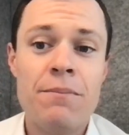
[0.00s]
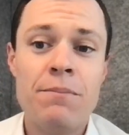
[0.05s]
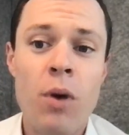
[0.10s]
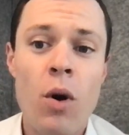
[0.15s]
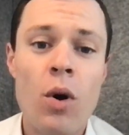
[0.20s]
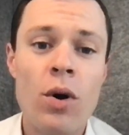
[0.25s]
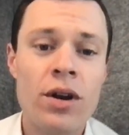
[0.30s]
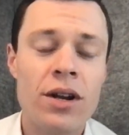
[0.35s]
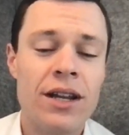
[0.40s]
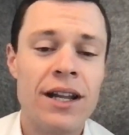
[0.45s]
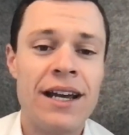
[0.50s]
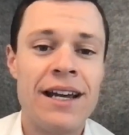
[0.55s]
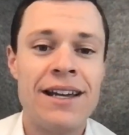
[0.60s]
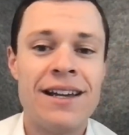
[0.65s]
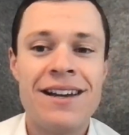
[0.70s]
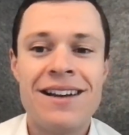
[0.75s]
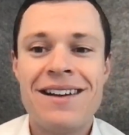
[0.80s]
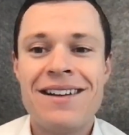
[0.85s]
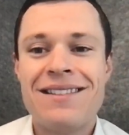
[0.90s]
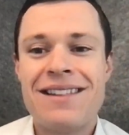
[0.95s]
And
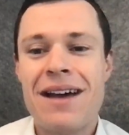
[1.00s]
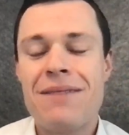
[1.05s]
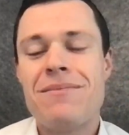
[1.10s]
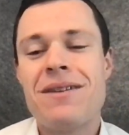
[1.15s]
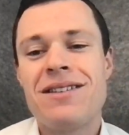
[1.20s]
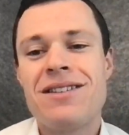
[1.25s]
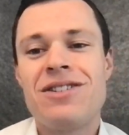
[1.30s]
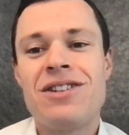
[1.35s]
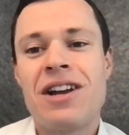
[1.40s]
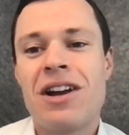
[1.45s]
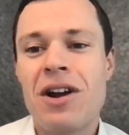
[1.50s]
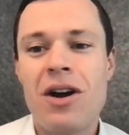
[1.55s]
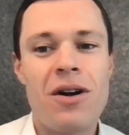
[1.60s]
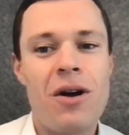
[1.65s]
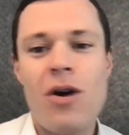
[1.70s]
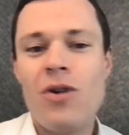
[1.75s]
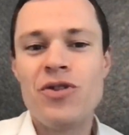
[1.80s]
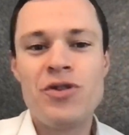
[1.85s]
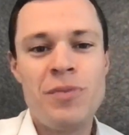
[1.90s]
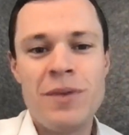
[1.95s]
importantly, that messaging
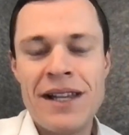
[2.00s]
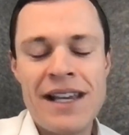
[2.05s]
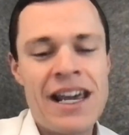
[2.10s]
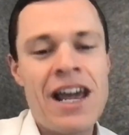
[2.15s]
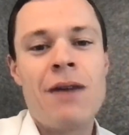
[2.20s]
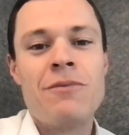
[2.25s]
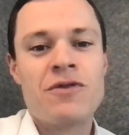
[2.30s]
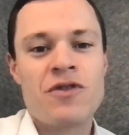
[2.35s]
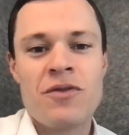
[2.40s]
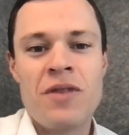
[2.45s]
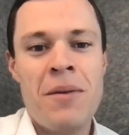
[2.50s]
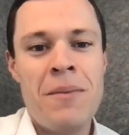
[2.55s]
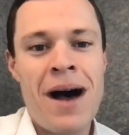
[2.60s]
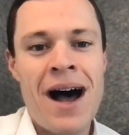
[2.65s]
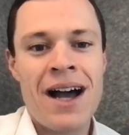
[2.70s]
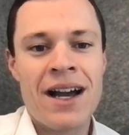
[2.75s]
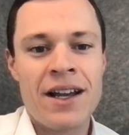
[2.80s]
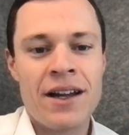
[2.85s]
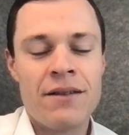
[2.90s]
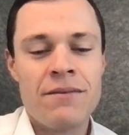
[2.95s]
ultimately comes from the
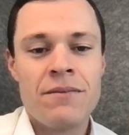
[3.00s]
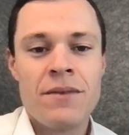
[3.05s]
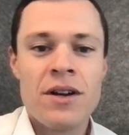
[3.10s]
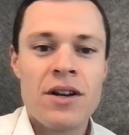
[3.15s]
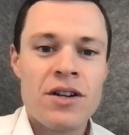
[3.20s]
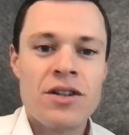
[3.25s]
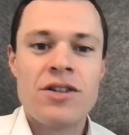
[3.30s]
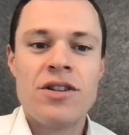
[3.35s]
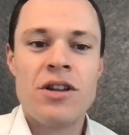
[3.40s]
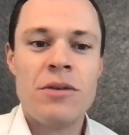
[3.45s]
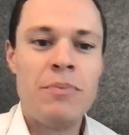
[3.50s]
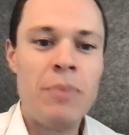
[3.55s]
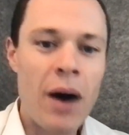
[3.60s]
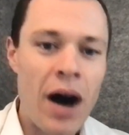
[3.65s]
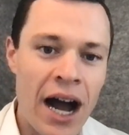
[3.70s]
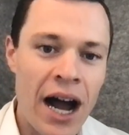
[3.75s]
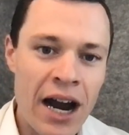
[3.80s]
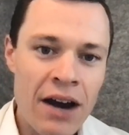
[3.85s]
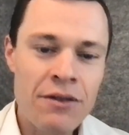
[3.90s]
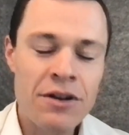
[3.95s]
market. So the
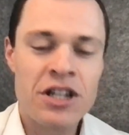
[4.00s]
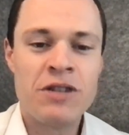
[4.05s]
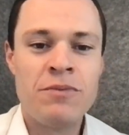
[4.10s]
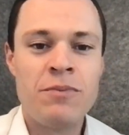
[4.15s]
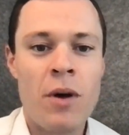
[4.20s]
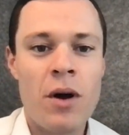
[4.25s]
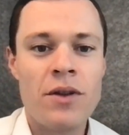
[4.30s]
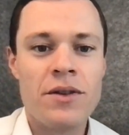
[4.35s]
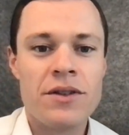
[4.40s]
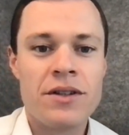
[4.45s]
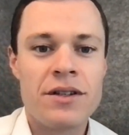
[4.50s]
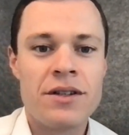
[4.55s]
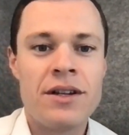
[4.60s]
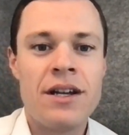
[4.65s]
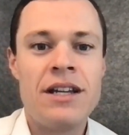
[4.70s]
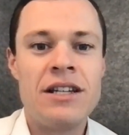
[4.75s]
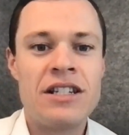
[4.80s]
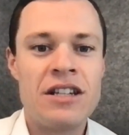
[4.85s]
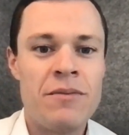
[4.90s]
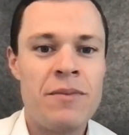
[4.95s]
buyer response
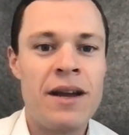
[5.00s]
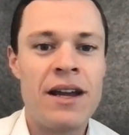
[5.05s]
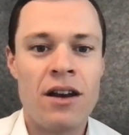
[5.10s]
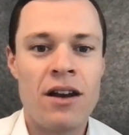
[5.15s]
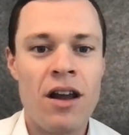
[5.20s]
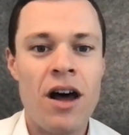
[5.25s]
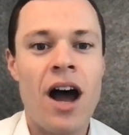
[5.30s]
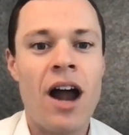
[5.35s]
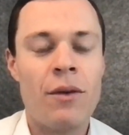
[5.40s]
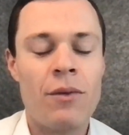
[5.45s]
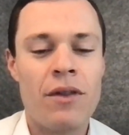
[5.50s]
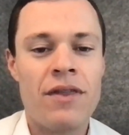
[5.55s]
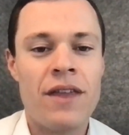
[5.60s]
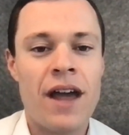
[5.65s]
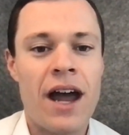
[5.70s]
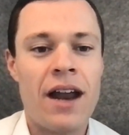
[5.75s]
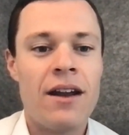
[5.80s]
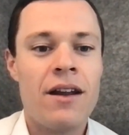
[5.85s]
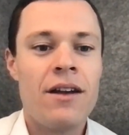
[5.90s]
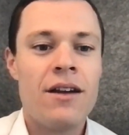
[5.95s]
needs to be in line with
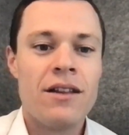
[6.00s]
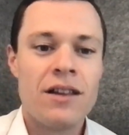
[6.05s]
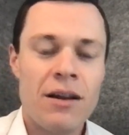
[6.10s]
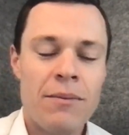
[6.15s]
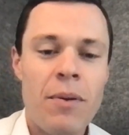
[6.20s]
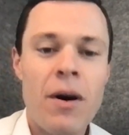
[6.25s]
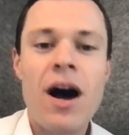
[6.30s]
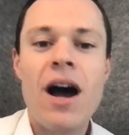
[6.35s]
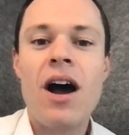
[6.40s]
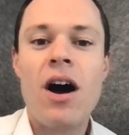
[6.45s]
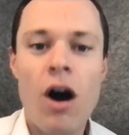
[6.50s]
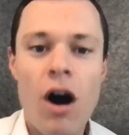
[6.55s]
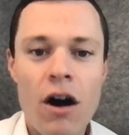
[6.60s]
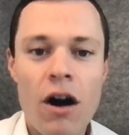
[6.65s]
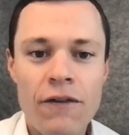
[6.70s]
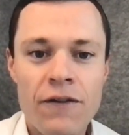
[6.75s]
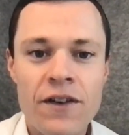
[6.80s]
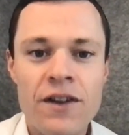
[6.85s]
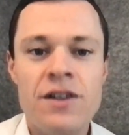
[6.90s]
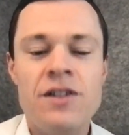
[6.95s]
that. The buyer
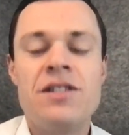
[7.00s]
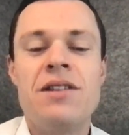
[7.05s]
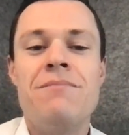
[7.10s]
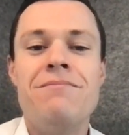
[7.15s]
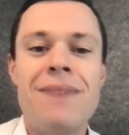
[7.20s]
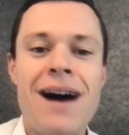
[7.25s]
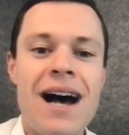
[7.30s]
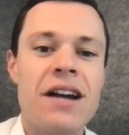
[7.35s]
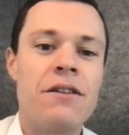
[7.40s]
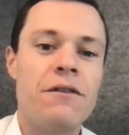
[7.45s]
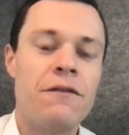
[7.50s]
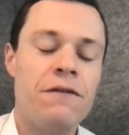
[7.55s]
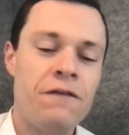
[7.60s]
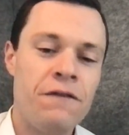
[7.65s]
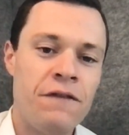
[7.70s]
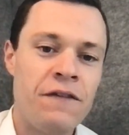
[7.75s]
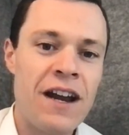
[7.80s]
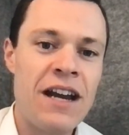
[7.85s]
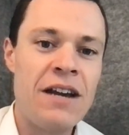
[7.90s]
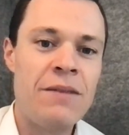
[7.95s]
offers, the market
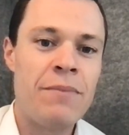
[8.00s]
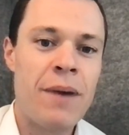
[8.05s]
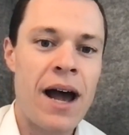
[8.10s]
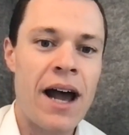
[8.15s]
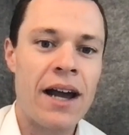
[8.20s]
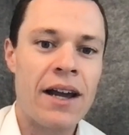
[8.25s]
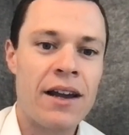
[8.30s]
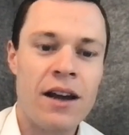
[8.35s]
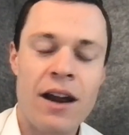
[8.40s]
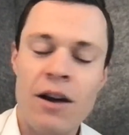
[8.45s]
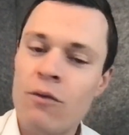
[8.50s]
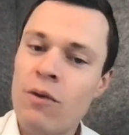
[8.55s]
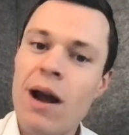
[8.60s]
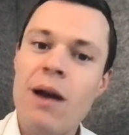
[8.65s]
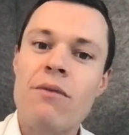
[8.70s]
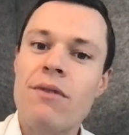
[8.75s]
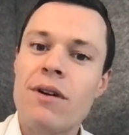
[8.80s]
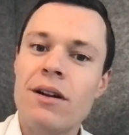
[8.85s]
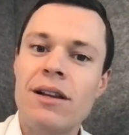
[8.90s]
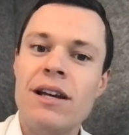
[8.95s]
feedback, and
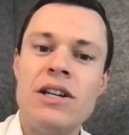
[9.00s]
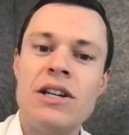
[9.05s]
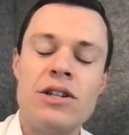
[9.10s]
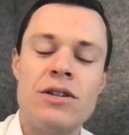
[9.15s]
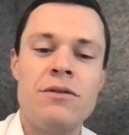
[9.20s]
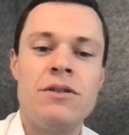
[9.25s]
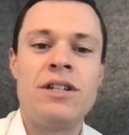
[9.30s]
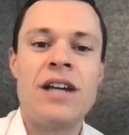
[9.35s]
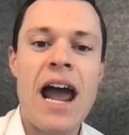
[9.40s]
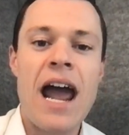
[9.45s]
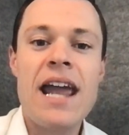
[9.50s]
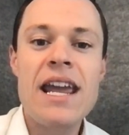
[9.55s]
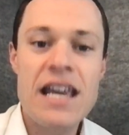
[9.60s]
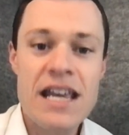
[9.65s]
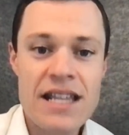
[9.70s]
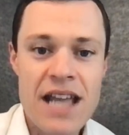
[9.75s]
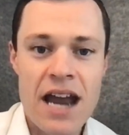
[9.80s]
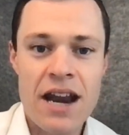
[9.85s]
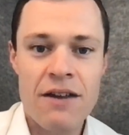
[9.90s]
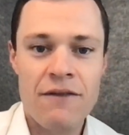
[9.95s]
we're really
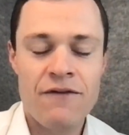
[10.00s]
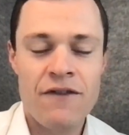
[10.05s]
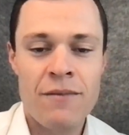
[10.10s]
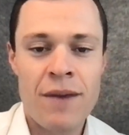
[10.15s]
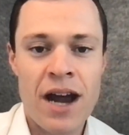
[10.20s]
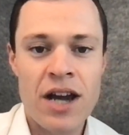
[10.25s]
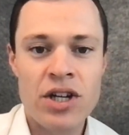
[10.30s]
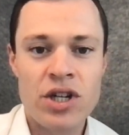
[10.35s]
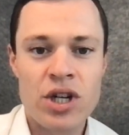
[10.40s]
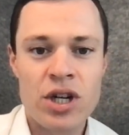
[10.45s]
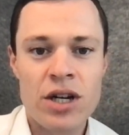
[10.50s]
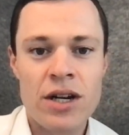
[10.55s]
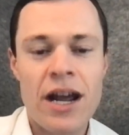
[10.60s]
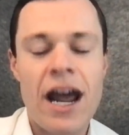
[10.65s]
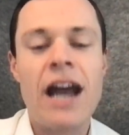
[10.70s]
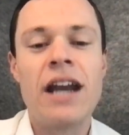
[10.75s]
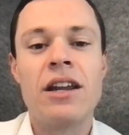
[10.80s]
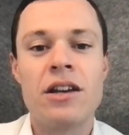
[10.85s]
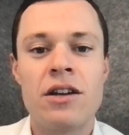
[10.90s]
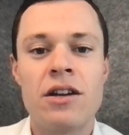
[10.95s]
taking that information
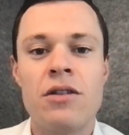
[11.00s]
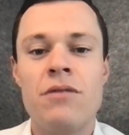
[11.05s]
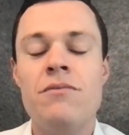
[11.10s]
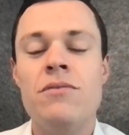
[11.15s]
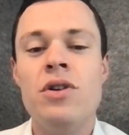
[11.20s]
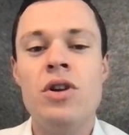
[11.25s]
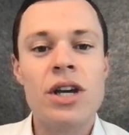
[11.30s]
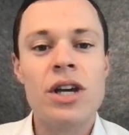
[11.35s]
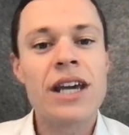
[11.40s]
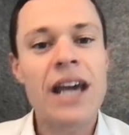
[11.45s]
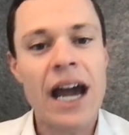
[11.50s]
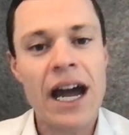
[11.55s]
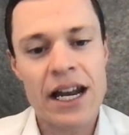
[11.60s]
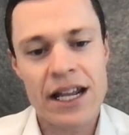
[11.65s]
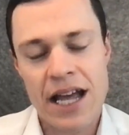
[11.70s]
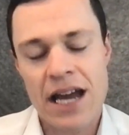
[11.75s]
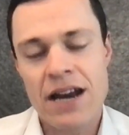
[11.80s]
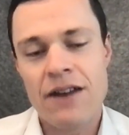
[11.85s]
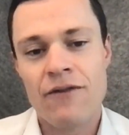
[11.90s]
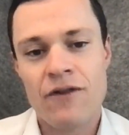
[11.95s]
and
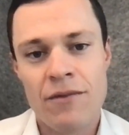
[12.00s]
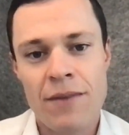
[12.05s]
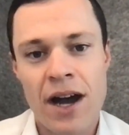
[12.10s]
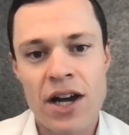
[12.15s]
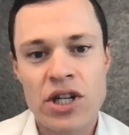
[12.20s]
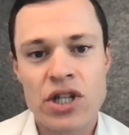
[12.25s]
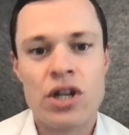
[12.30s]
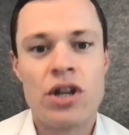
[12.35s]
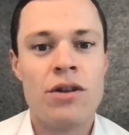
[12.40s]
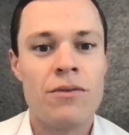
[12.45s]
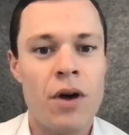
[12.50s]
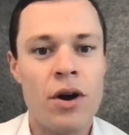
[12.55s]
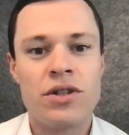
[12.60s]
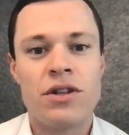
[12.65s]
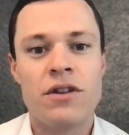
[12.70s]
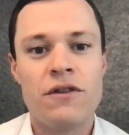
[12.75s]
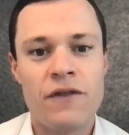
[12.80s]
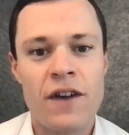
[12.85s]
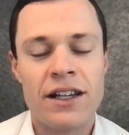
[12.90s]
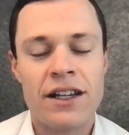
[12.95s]
communicating that information the
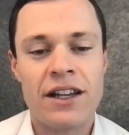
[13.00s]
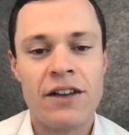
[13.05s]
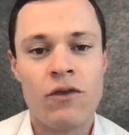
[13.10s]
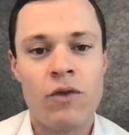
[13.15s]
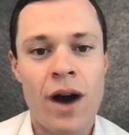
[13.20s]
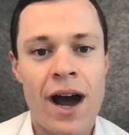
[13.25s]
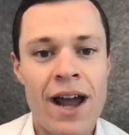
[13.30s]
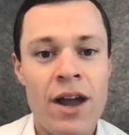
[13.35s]
most effective